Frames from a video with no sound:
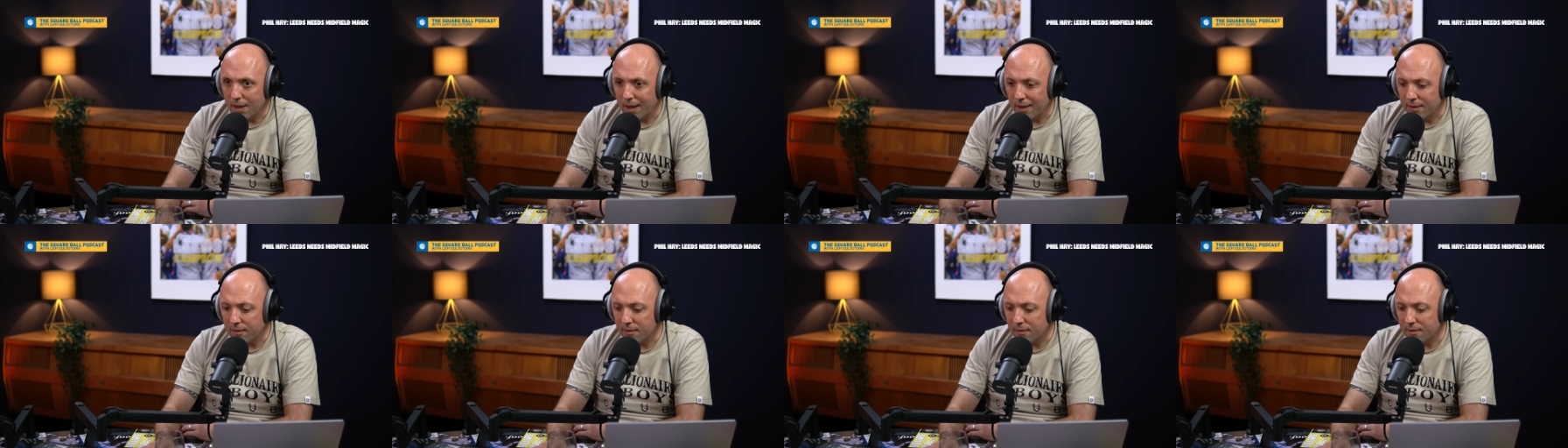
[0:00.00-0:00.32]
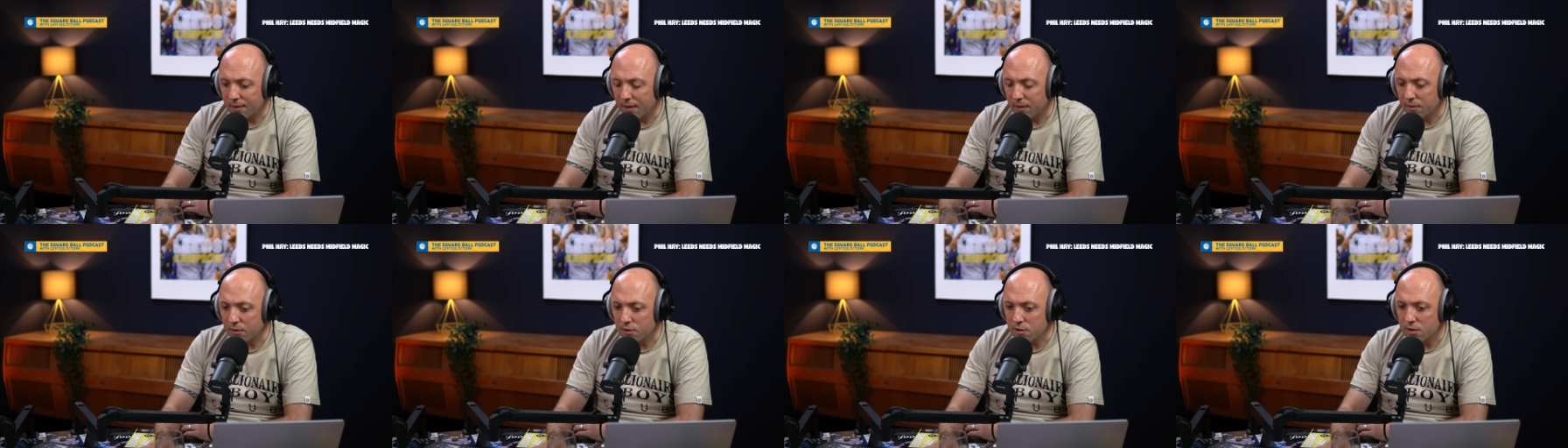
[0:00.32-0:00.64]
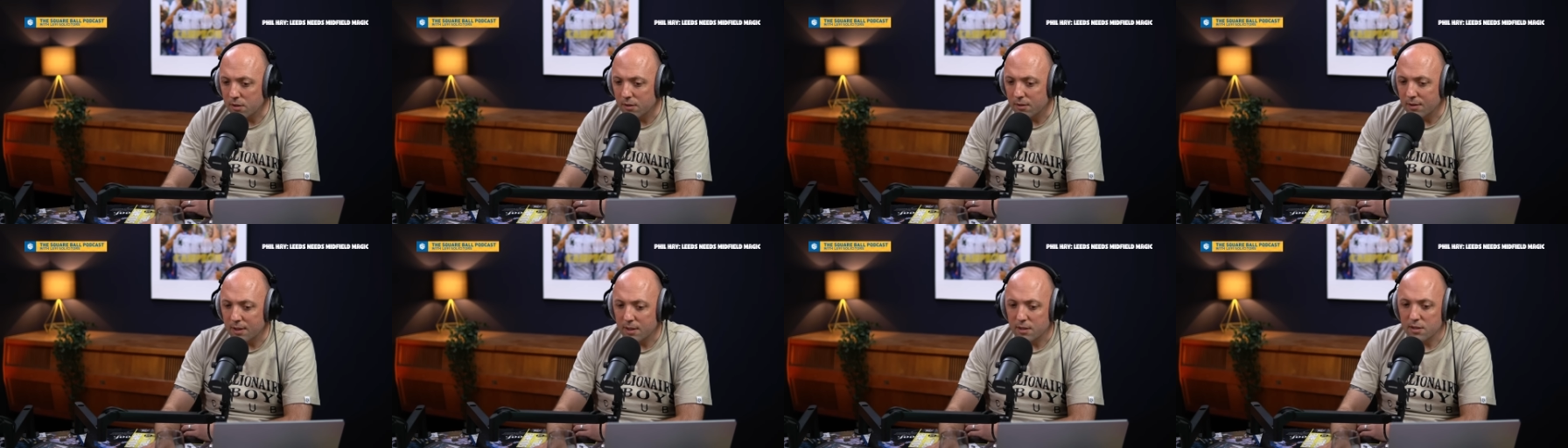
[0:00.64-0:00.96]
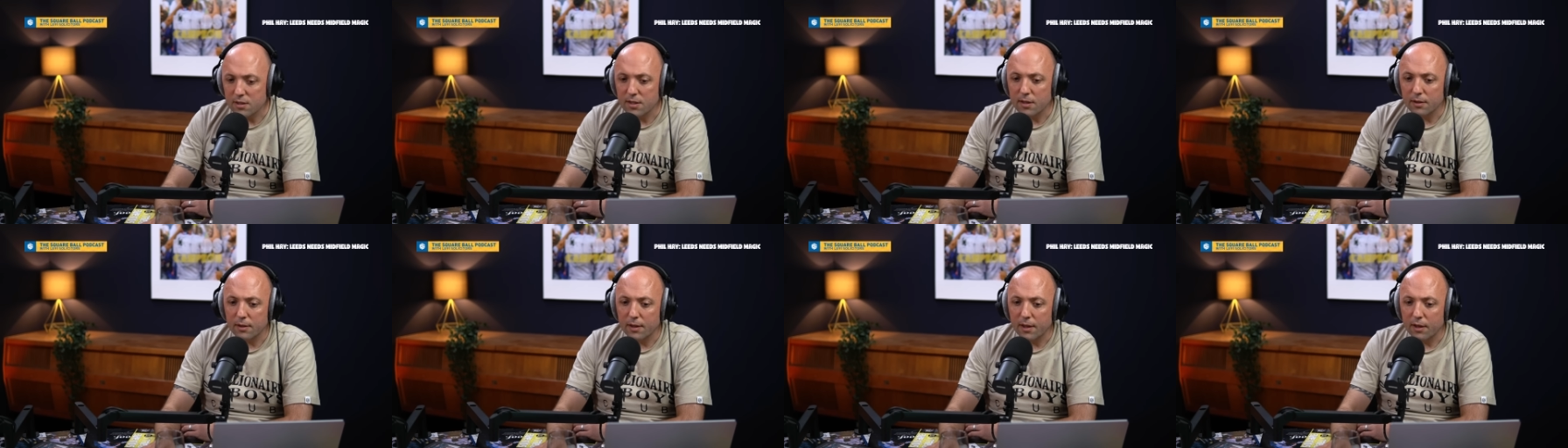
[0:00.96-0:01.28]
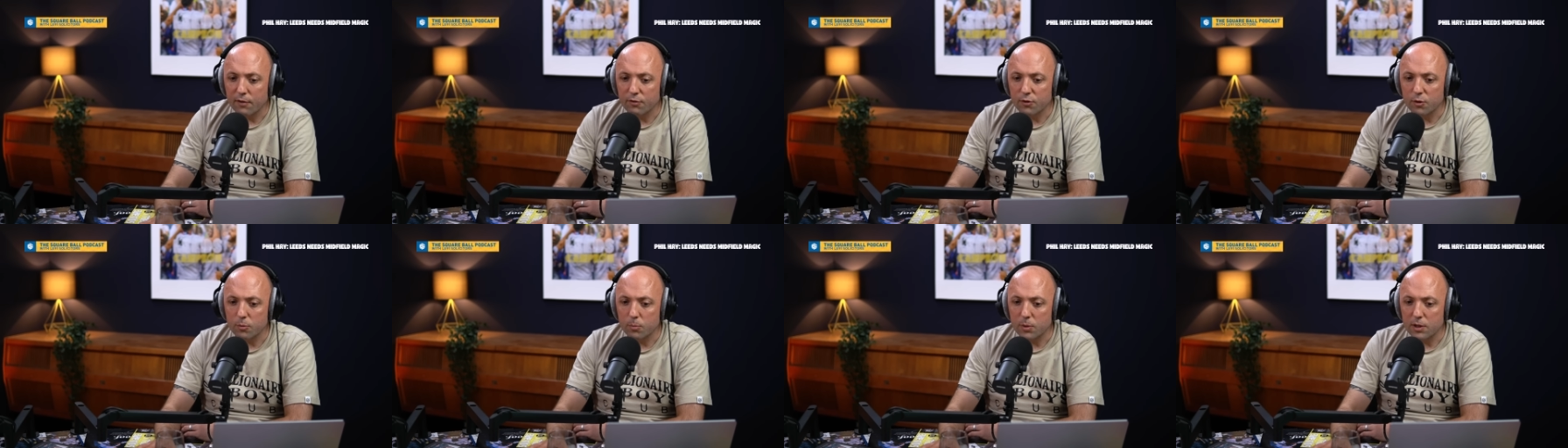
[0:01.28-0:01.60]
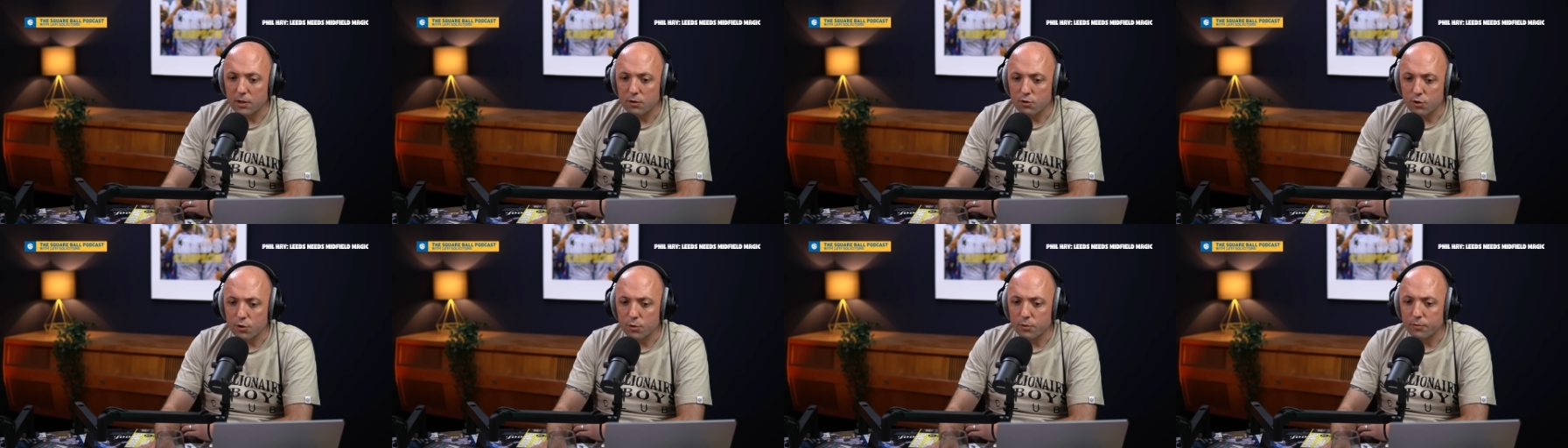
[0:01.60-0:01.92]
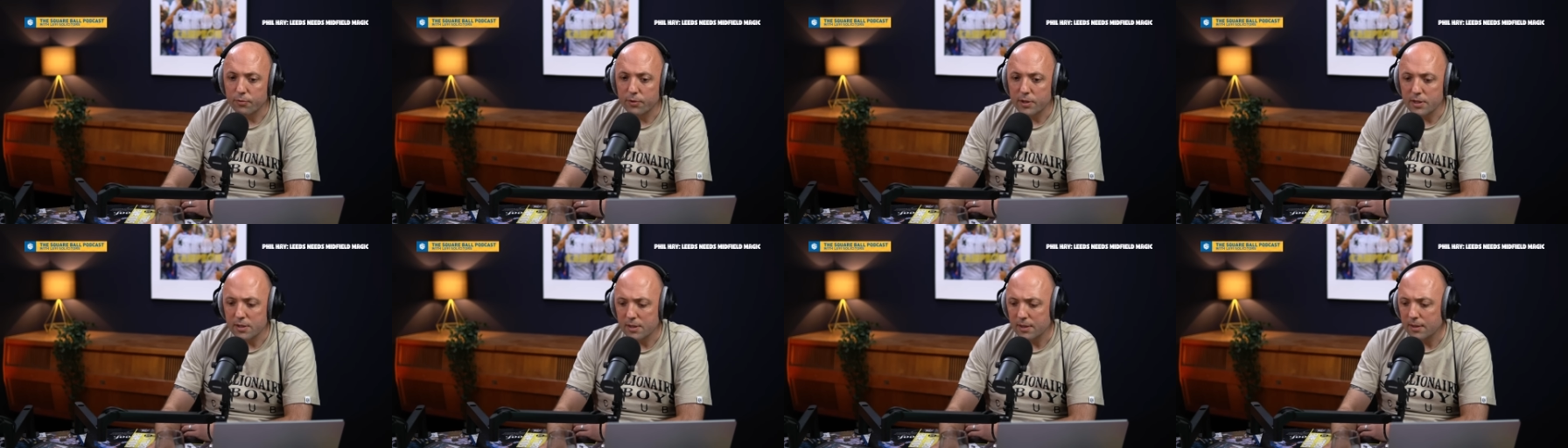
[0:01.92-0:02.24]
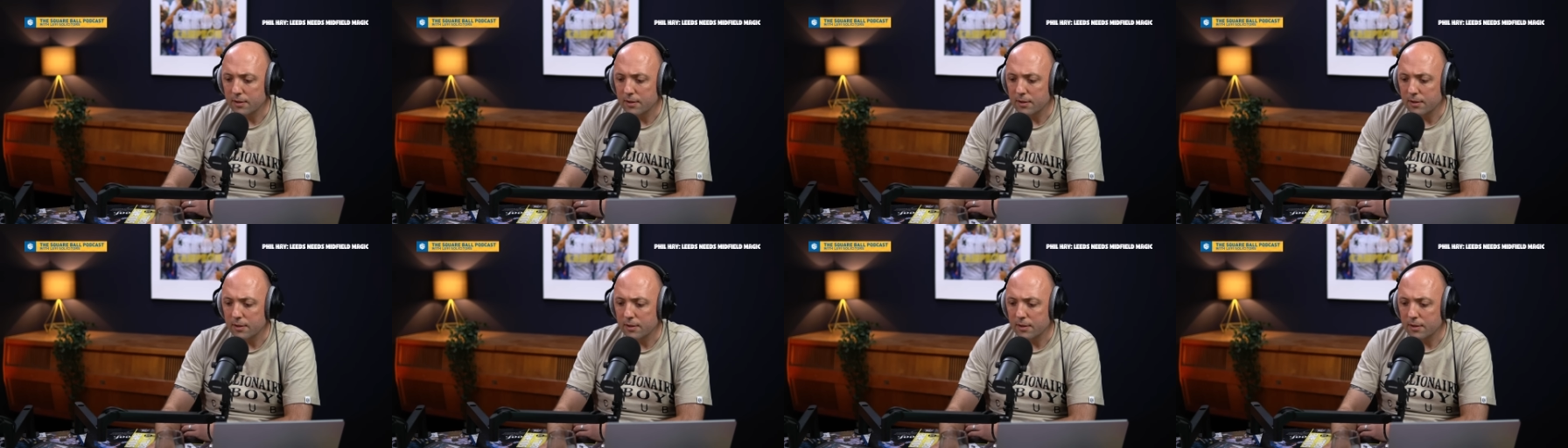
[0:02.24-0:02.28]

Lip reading: And that doesn't necessarily have to be trophies,